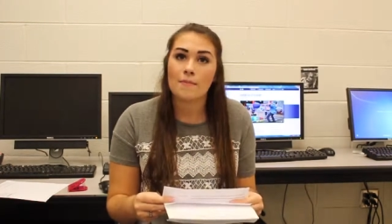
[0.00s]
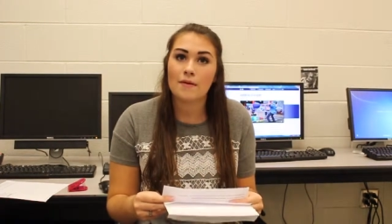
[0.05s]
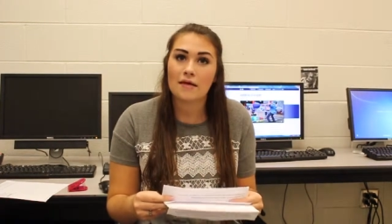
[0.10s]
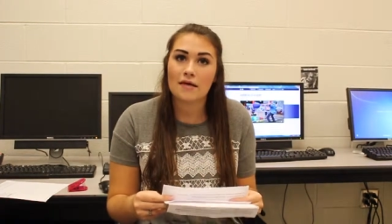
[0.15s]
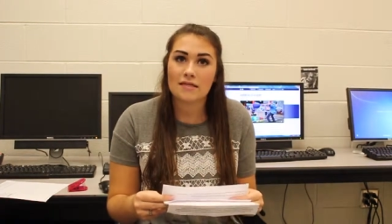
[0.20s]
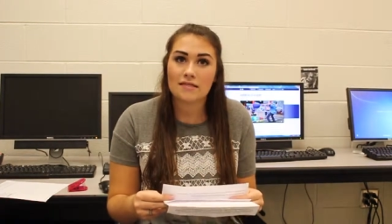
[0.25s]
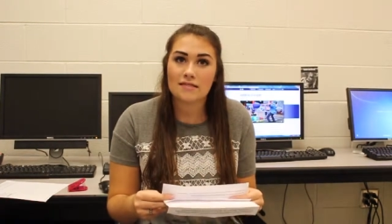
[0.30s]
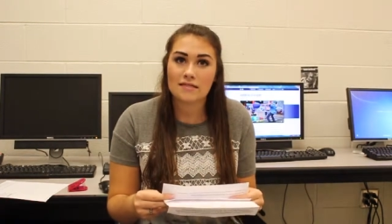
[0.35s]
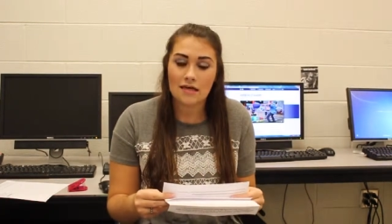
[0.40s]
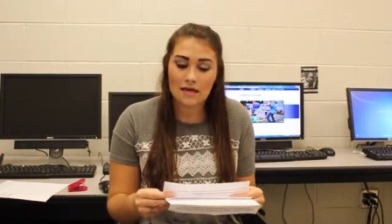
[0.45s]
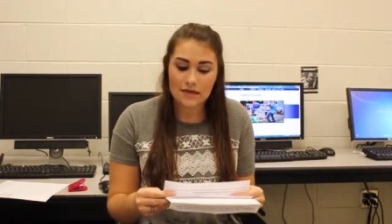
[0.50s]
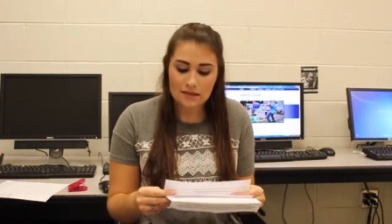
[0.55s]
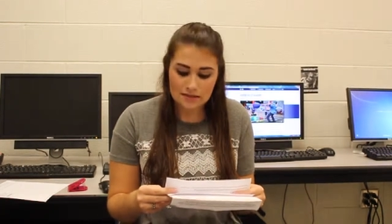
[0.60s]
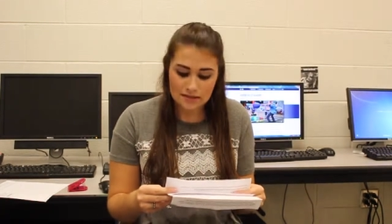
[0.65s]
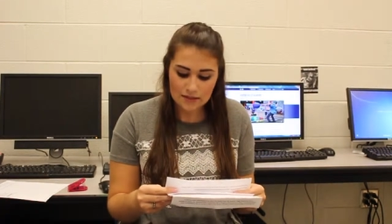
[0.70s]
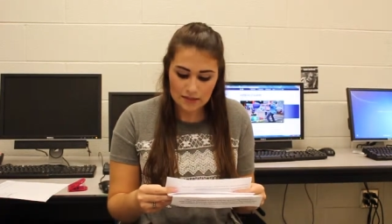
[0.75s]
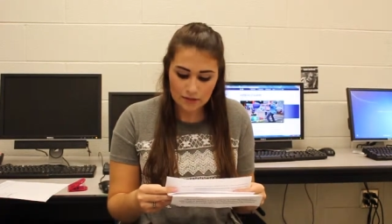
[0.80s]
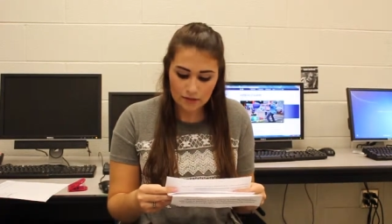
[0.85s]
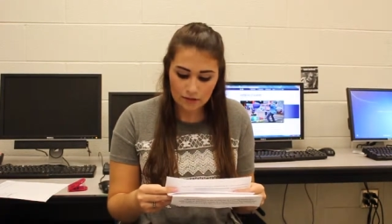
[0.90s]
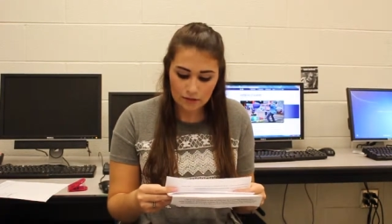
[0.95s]
up against
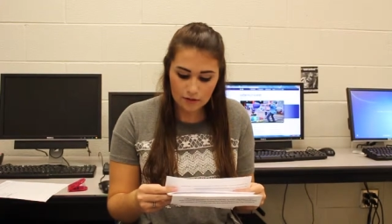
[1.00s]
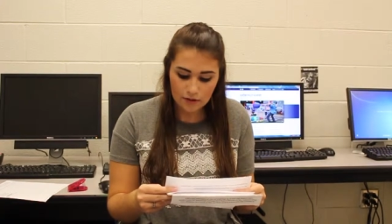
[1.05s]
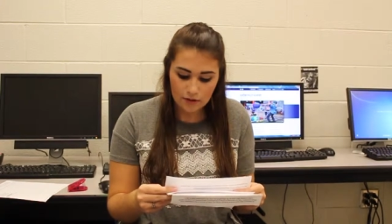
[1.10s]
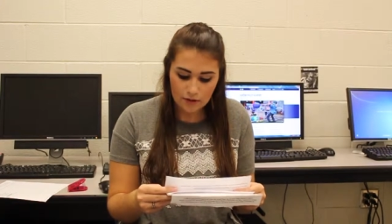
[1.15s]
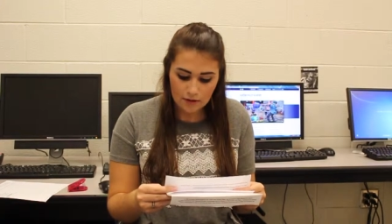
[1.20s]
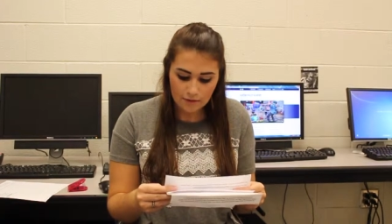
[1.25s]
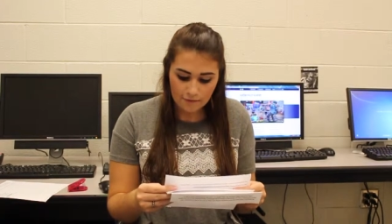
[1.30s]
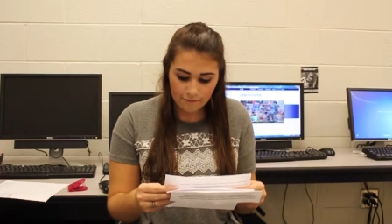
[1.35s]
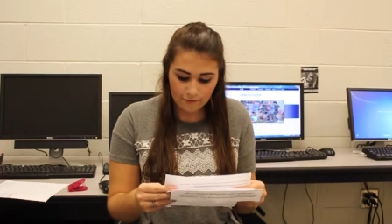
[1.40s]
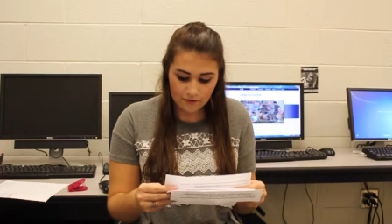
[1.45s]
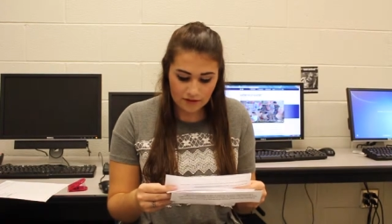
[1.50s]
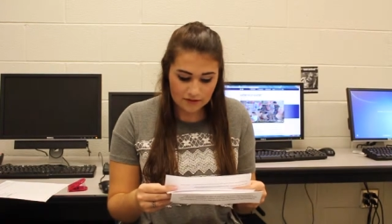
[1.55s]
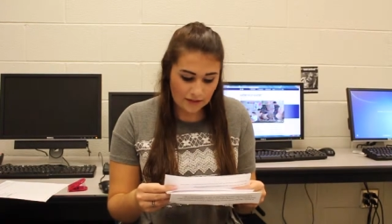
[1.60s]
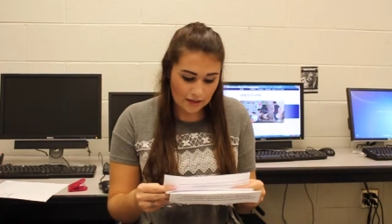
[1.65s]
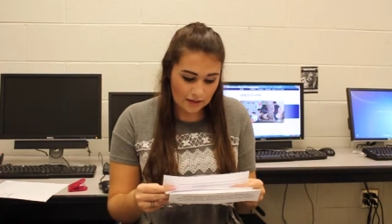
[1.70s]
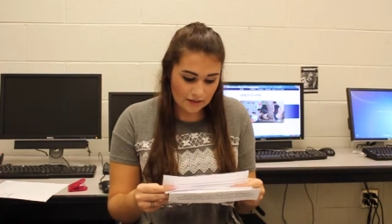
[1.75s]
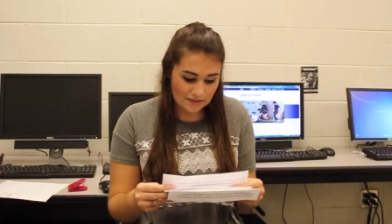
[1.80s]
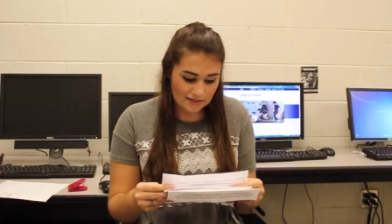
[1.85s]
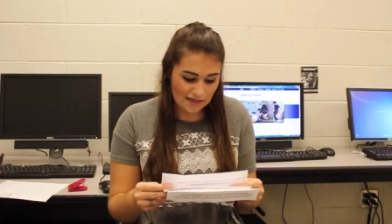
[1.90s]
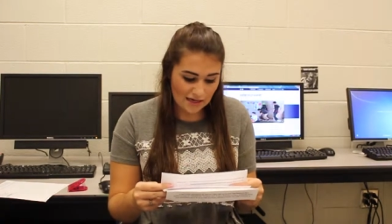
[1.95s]
Science Hill for the
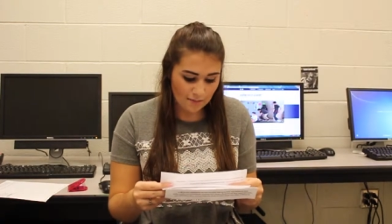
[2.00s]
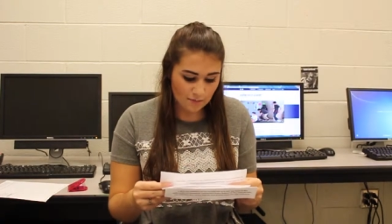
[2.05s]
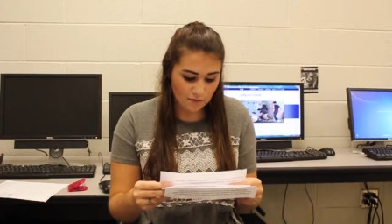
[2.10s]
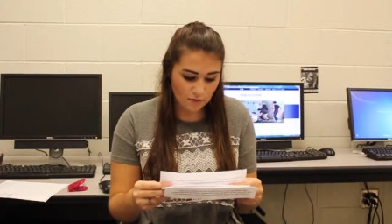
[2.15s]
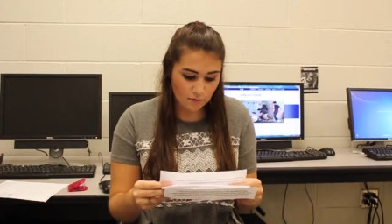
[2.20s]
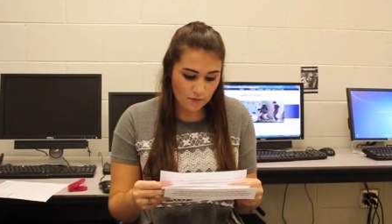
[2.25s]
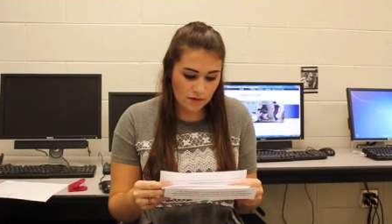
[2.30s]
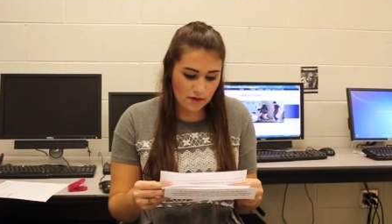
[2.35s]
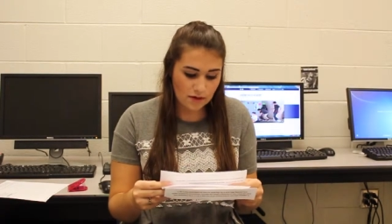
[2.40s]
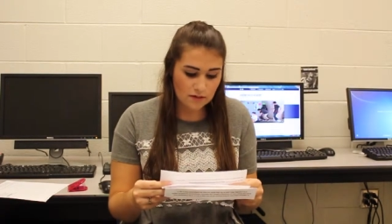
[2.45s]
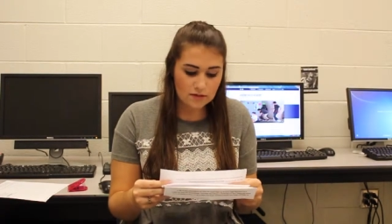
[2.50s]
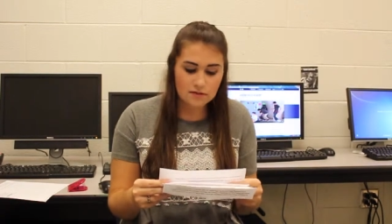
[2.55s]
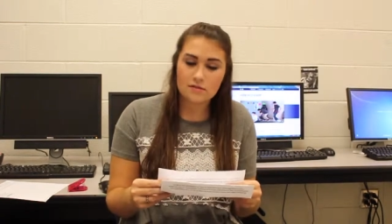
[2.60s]
Titans Game of the Week.